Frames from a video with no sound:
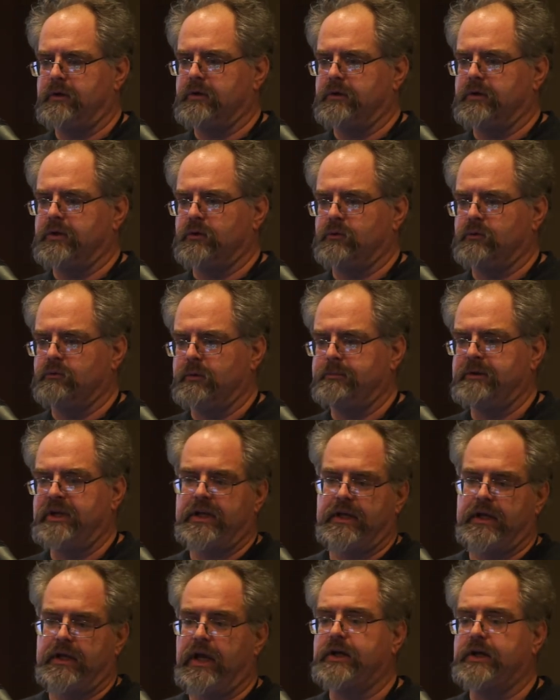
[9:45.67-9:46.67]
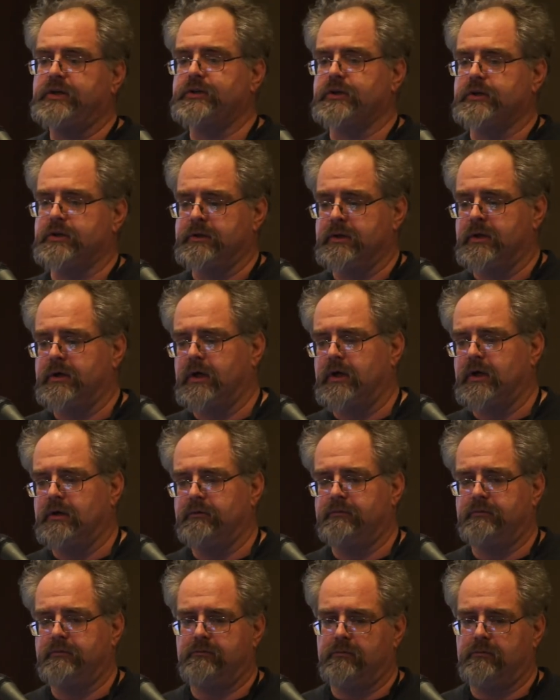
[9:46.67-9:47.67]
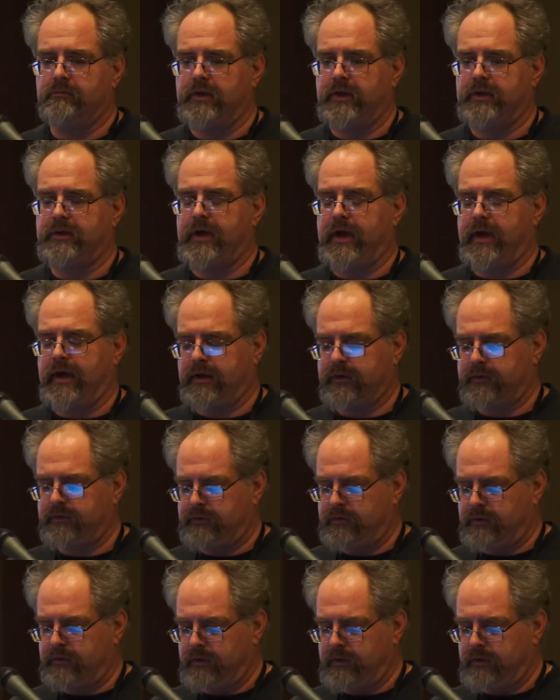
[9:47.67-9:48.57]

the remediation of the tax.